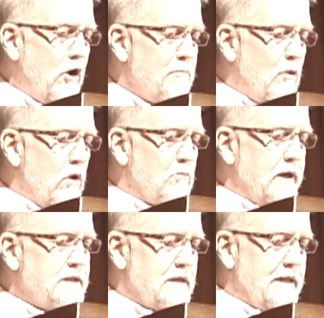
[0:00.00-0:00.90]
I heard a
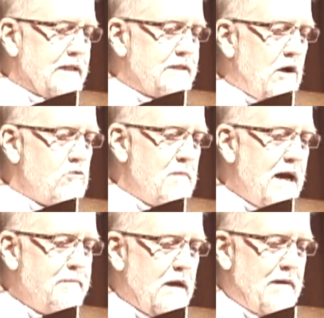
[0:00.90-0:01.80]
poem recently that
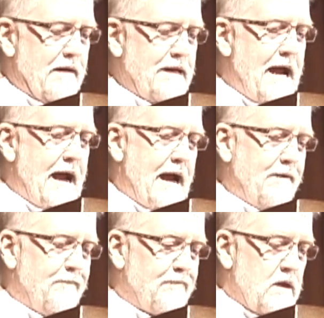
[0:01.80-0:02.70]
so reminded me of my
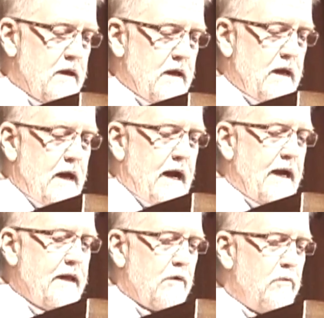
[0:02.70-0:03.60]
dad,
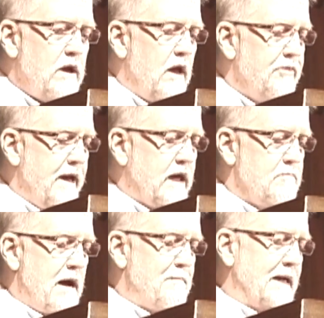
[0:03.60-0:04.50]
and it went on
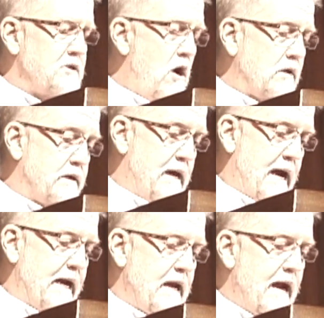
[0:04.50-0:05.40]
thinking about my
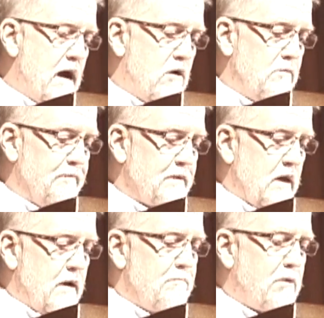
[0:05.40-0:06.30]
talk today and
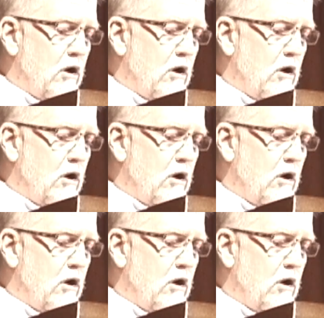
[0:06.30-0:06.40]
how